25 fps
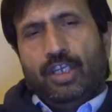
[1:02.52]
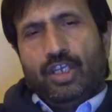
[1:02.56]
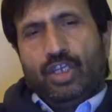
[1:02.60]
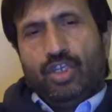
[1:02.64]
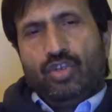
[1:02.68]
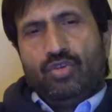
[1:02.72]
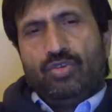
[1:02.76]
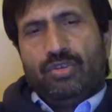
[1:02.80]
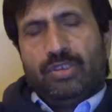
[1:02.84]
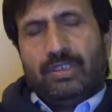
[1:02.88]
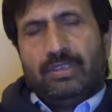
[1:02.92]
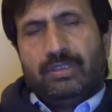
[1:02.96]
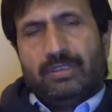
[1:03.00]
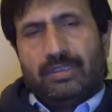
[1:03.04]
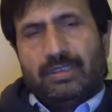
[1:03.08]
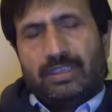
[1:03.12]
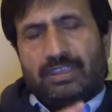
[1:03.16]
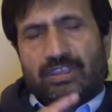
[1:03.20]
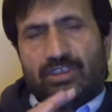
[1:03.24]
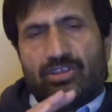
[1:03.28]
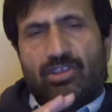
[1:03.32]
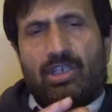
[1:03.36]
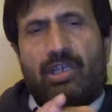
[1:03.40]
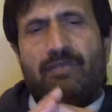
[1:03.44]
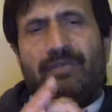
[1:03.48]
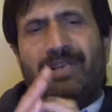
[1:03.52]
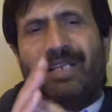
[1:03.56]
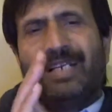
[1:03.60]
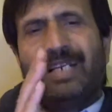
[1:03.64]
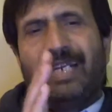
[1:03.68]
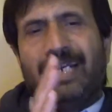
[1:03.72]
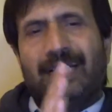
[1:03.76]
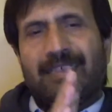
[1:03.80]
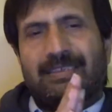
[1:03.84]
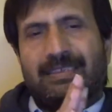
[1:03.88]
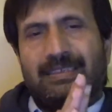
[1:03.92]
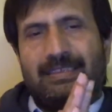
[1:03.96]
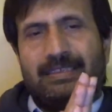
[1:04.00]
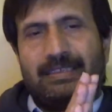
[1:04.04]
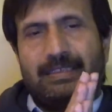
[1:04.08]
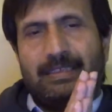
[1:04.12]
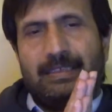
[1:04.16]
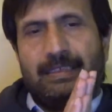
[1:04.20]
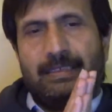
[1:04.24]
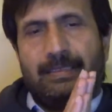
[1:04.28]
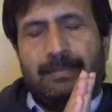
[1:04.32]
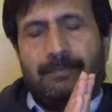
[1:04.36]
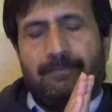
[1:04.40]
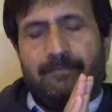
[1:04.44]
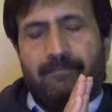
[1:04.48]
you know the salivary glands
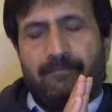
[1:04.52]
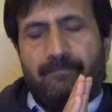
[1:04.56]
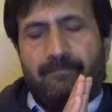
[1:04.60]
uh,